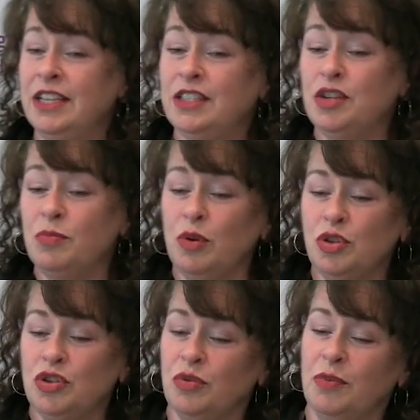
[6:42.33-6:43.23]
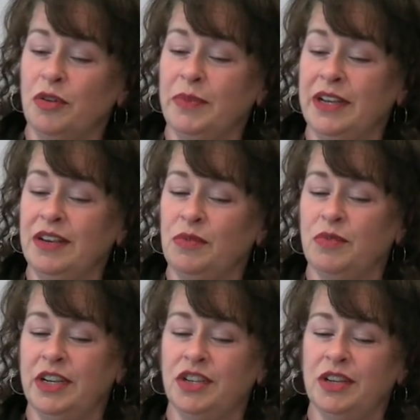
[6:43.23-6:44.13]
Is it an emotional moment and
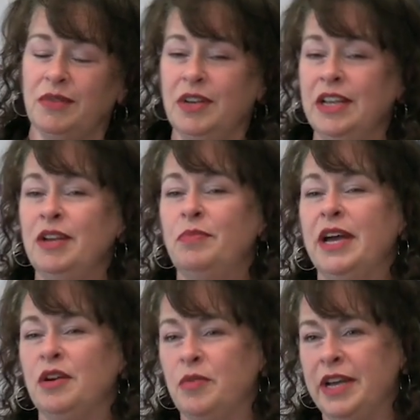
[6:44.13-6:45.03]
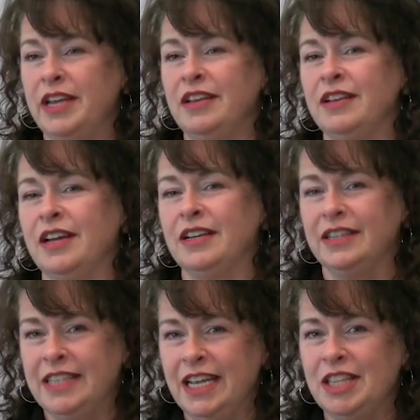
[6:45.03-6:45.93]
we should back away and kind
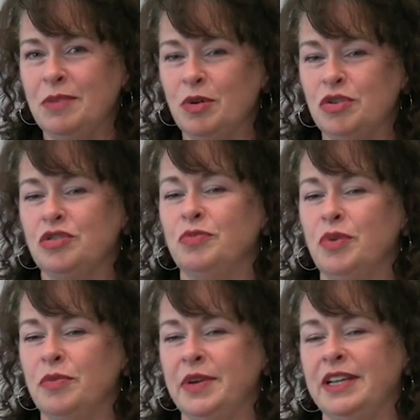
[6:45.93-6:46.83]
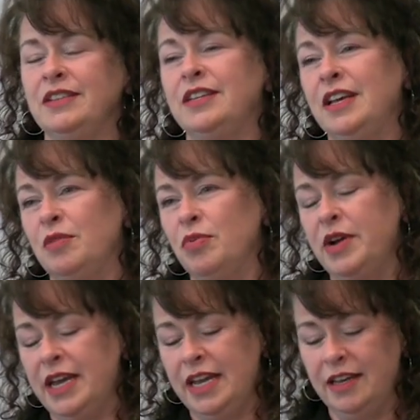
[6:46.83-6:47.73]
of take the emotional moment, take a
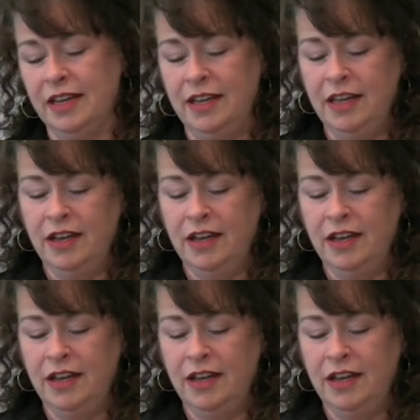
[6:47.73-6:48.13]
break,